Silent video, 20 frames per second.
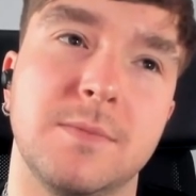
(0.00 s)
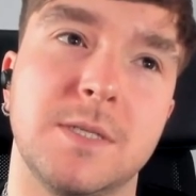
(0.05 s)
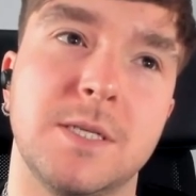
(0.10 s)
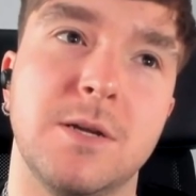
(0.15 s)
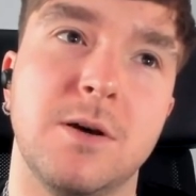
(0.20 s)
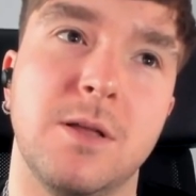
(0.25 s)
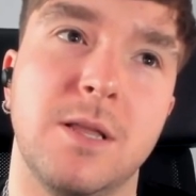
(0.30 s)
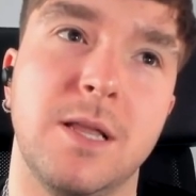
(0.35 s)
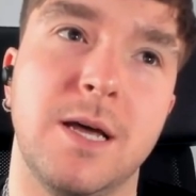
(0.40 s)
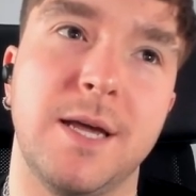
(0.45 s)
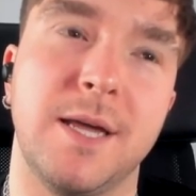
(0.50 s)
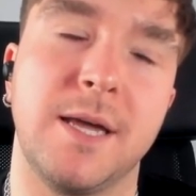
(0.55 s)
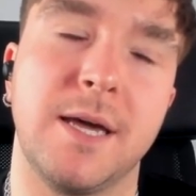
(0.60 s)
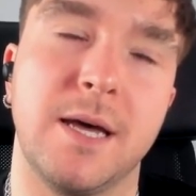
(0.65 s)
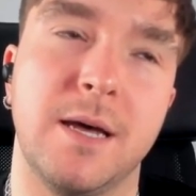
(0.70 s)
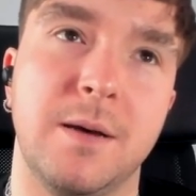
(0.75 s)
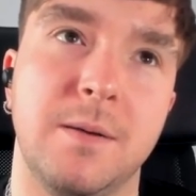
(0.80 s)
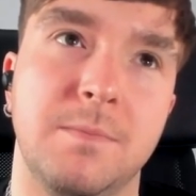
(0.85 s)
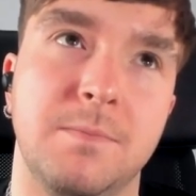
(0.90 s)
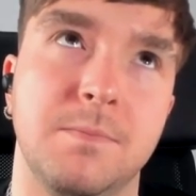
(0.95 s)
It's not like
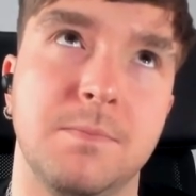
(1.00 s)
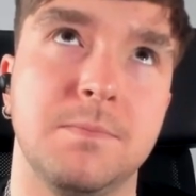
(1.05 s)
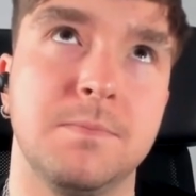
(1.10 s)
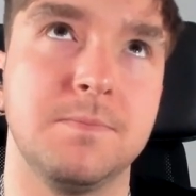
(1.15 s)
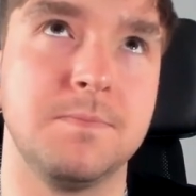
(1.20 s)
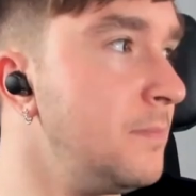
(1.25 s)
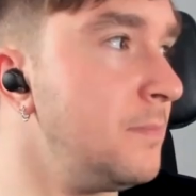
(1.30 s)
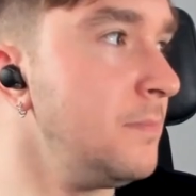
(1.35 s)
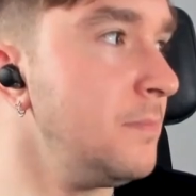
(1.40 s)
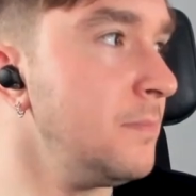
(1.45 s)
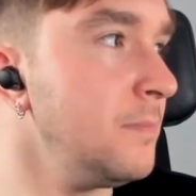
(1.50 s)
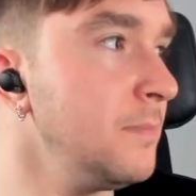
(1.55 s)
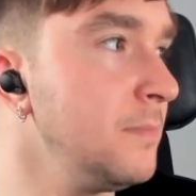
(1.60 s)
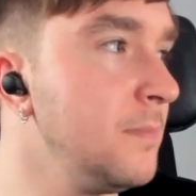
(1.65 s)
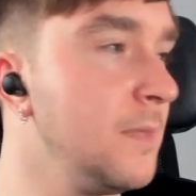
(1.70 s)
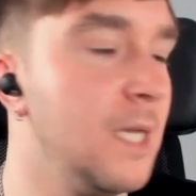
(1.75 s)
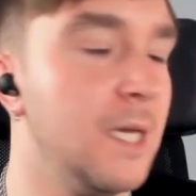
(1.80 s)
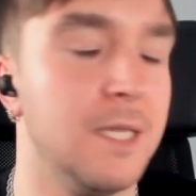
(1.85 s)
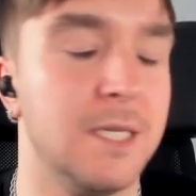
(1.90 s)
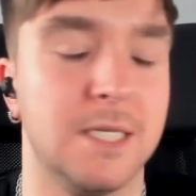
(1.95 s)

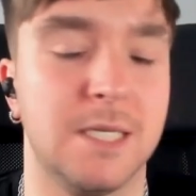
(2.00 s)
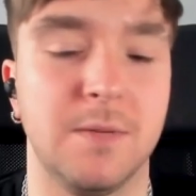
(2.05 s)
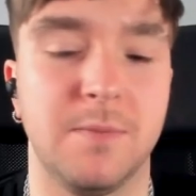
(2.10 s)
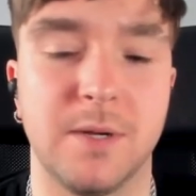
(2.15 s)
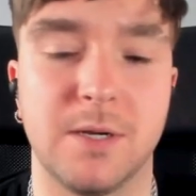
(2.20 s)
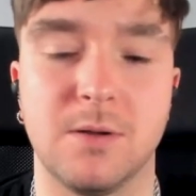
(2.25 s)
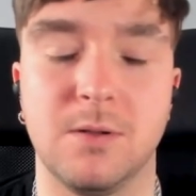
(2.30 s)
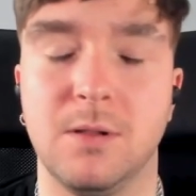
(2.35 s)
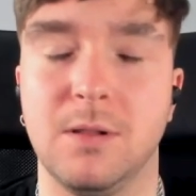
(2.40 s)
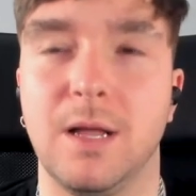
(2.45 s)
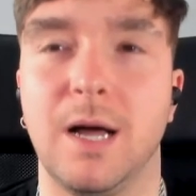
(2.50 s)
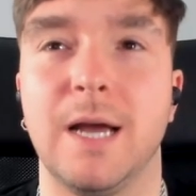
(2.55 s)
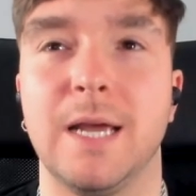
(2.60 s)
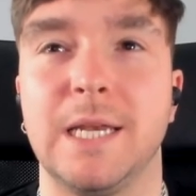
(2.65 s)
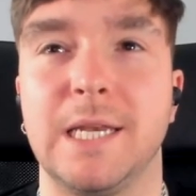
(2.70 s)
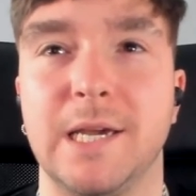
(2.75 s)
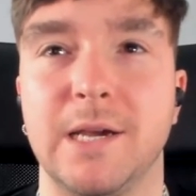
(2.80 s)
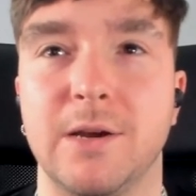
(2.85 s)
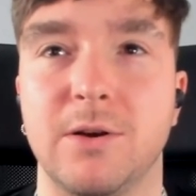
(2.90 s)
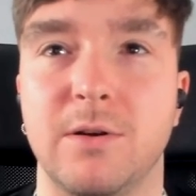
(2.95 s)
the typical
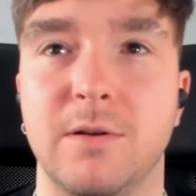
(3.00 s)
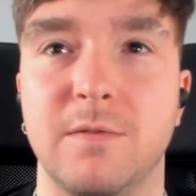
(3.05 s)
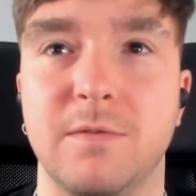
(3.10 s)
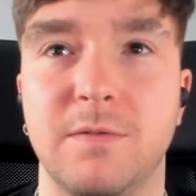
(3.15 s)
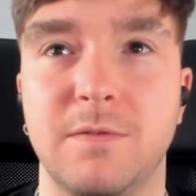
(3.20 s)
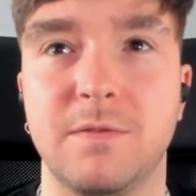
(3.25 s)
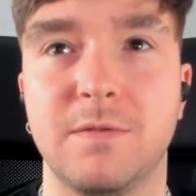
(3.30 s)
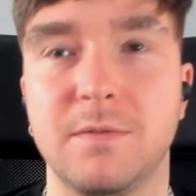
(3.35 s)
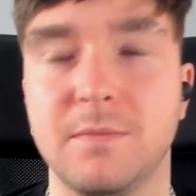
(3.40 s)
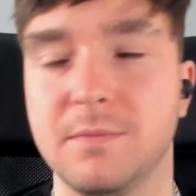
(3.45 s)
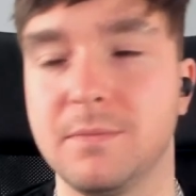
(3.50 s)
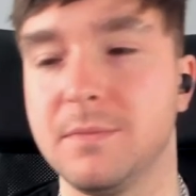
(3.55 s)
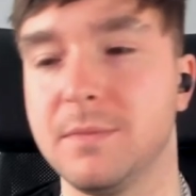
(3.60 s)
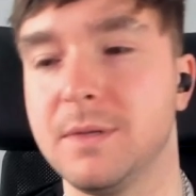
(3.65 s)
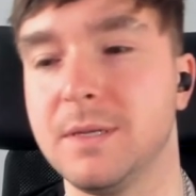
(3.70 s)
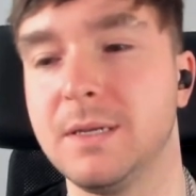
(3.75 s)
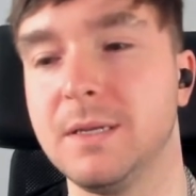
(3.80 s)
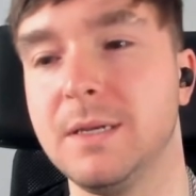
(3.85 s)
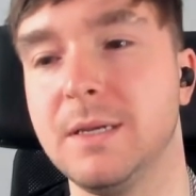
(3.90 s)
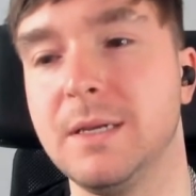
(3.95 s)
idea of
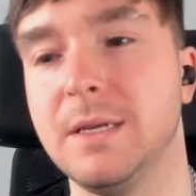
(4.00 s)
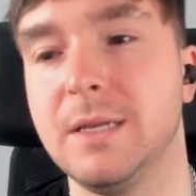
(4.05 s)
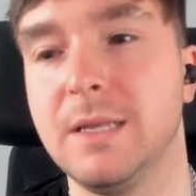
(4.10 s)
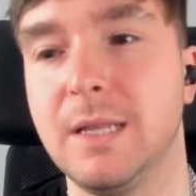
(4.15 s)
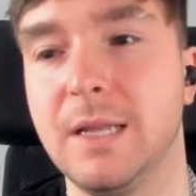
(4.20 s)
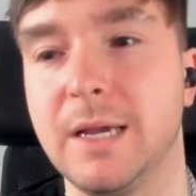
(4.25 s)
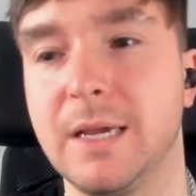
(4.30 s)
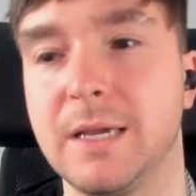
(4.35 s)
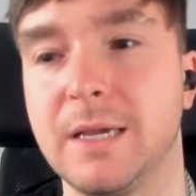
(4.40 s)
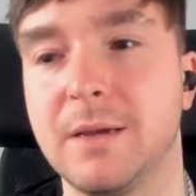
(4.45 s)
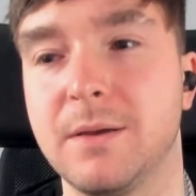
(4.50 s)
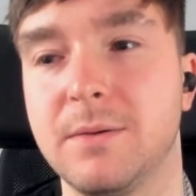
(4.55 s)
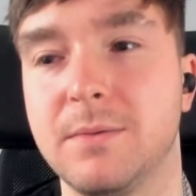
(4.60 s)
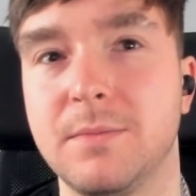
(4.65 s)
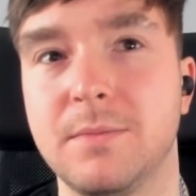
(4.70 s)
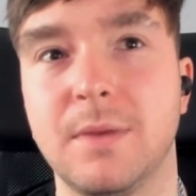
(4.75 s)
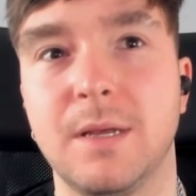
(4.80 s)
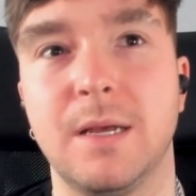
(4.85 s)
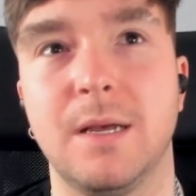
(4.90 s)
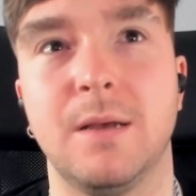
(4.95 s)
like
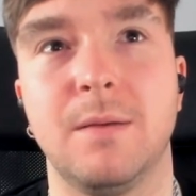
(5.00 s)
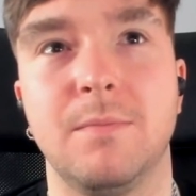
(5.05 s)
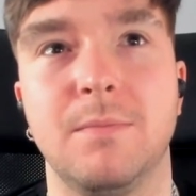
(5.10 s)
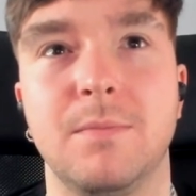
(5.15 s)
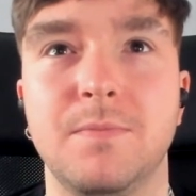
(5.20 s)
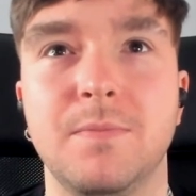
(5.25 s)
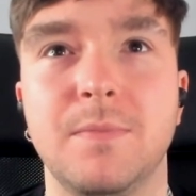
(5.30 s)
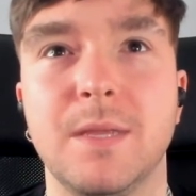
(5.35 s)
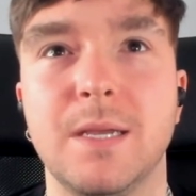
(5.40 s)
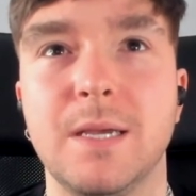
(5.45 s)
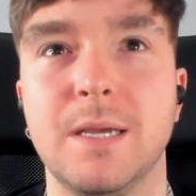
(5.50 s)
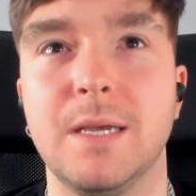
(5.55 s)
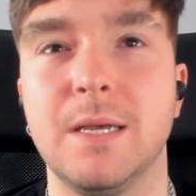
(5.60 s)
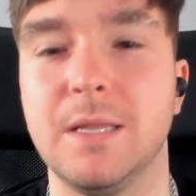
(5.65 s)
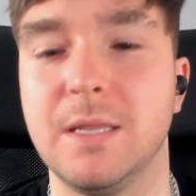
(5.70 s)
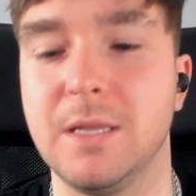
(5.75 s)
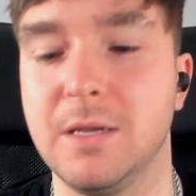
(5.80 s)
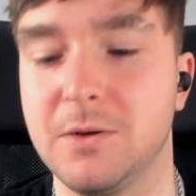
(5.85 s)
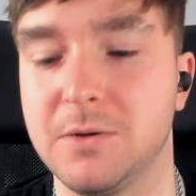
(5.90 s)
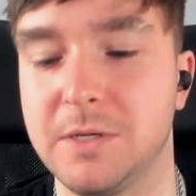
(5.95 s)

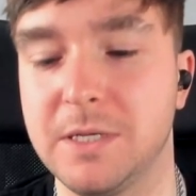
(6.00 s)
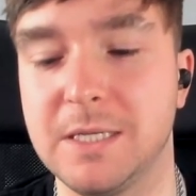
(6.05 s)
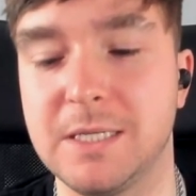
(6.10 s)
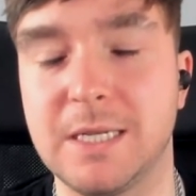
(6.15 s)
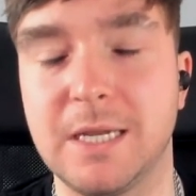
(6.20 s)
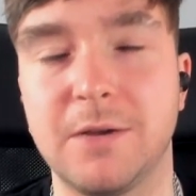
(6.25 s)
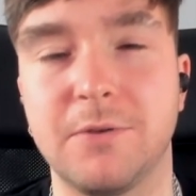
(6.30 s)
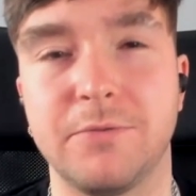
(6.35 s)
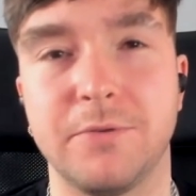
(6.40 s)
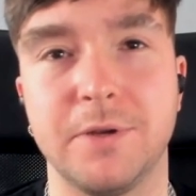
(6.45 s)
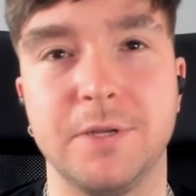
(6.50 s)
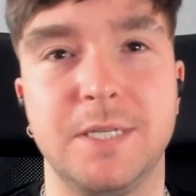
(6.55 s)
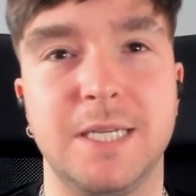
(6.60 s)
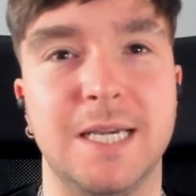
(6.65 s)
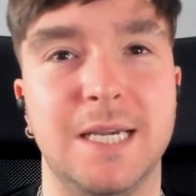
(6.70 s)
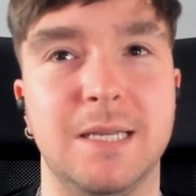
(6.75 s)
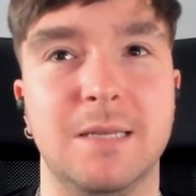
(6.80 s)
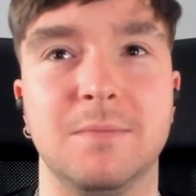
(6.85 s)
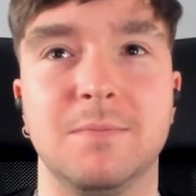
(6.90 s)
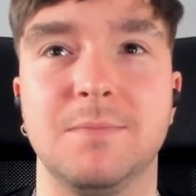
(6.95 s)
the autistic
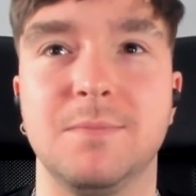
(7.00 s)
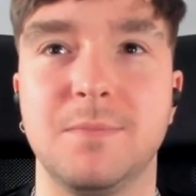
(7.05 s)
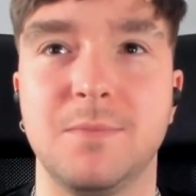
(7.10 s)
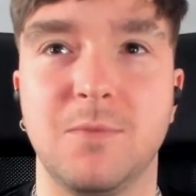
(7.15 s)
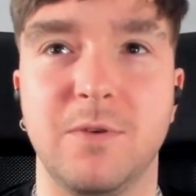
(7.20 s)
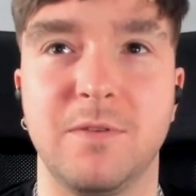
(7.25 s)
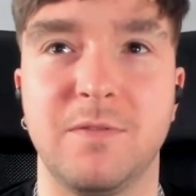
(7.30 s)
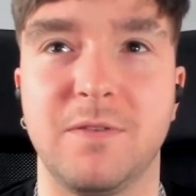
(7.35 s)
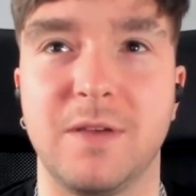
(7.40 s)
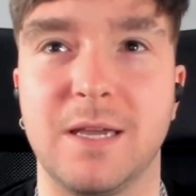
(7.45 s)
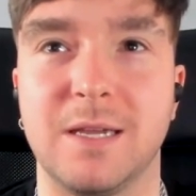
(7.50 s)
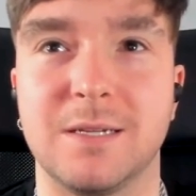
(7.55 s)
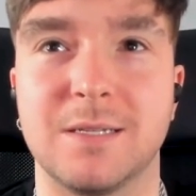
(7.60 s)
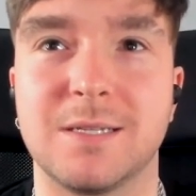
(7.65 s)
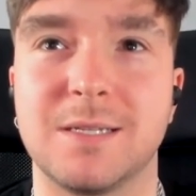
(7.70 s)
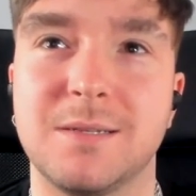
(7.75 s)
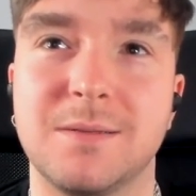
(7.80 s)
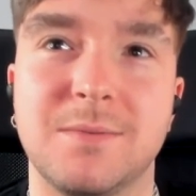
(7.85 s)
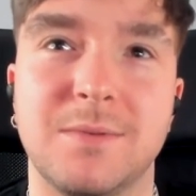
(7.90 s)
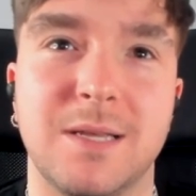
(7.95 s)
routine with
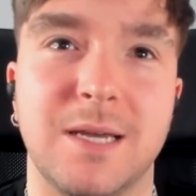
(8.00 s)
things.